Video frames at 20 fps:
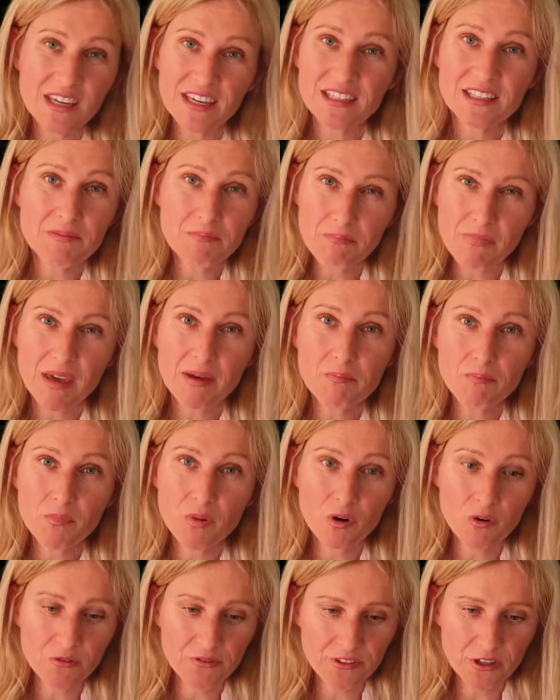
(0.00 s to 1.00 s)
any
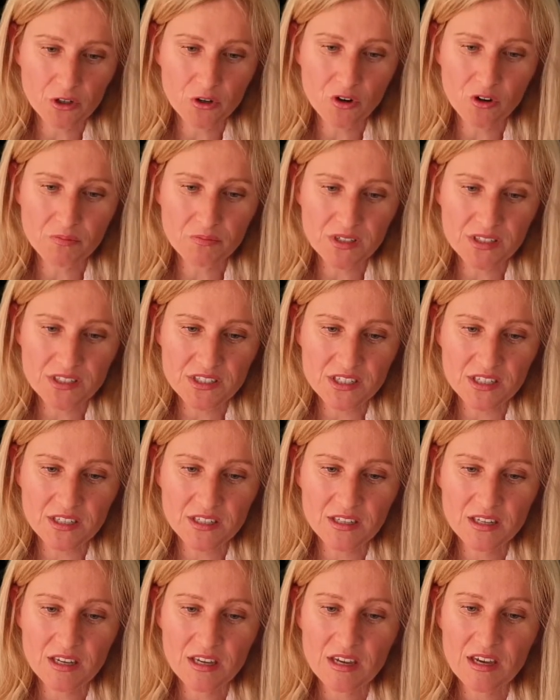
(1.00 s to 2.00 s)
member of the
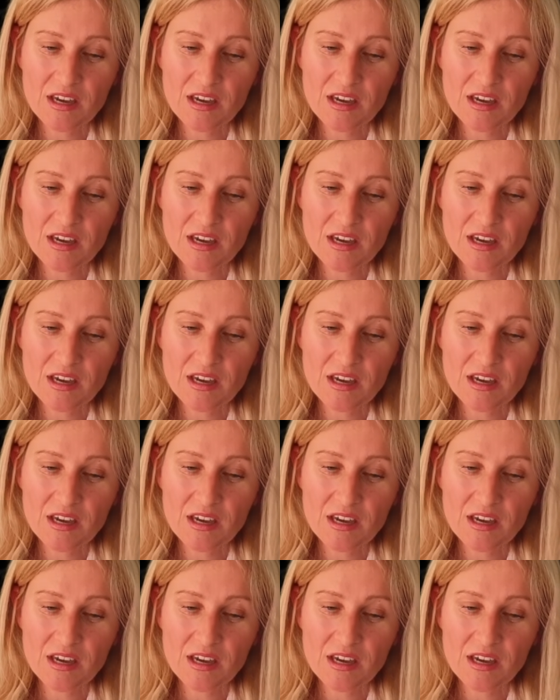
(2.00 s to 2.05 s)
committee,